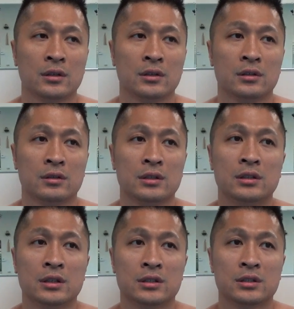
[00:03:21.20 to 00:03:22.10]
You know, he
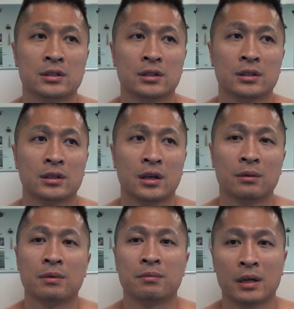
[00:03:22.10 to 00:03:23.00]
does
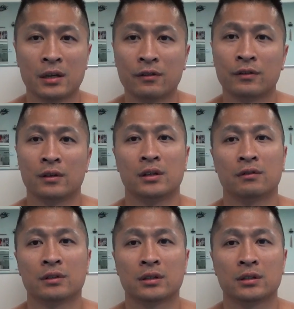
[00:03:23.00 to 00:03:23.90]
MMA for a
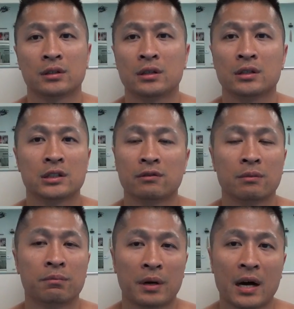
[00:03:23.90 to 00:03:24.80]
living. He doesn't even
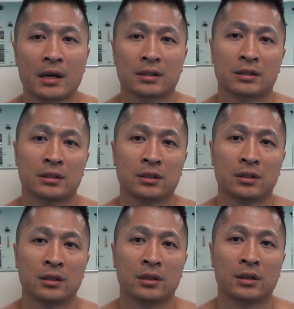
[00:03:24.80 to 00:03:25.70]
box.
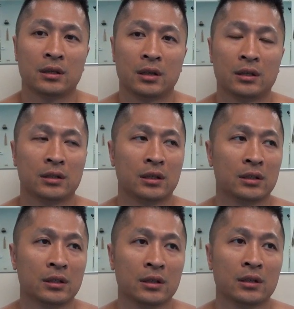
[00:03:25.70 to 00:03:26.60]
And
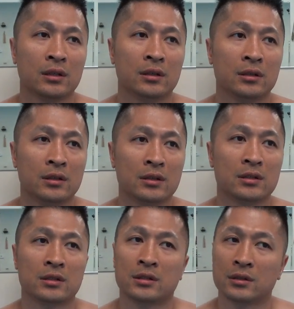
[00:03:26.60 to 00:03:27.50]
then
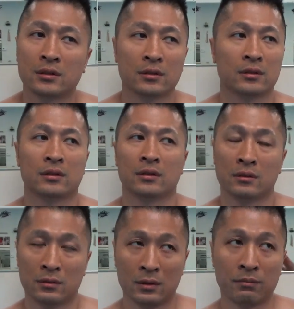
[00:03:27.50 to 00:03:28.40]
this
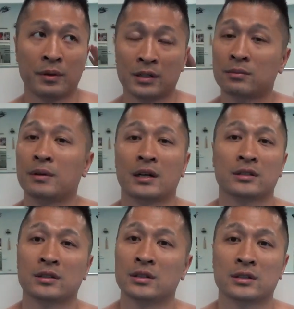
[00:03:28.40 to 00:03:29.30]
the best
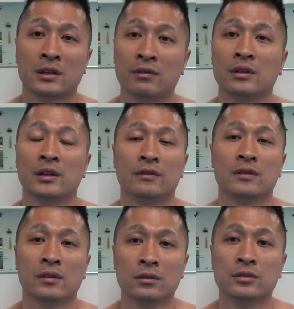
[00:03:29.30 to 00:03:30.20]
boxer that's ever
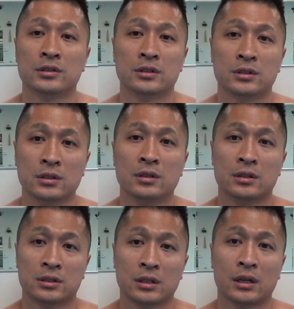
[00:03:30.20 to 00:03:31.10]
lived loses to
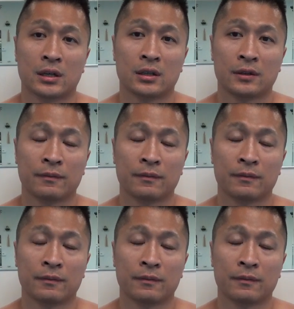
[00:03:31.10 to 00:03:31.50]
this guy.